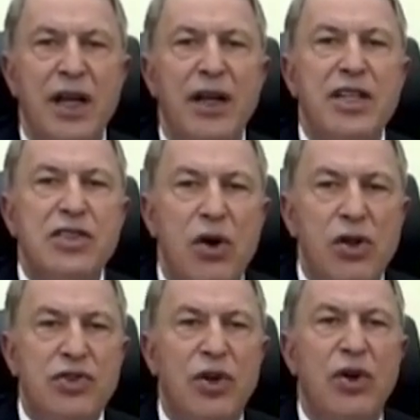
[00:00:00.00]
is
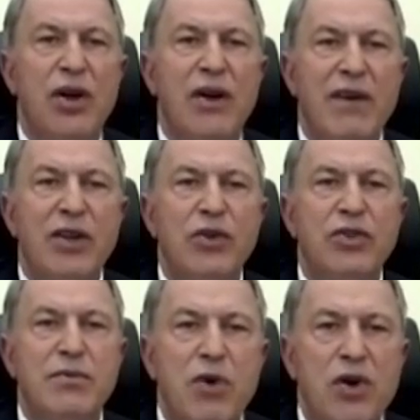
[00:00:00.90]
also one of the
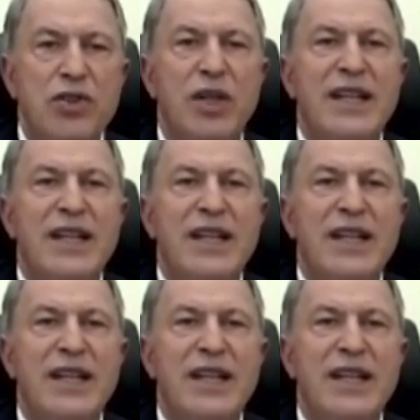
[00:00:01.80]
most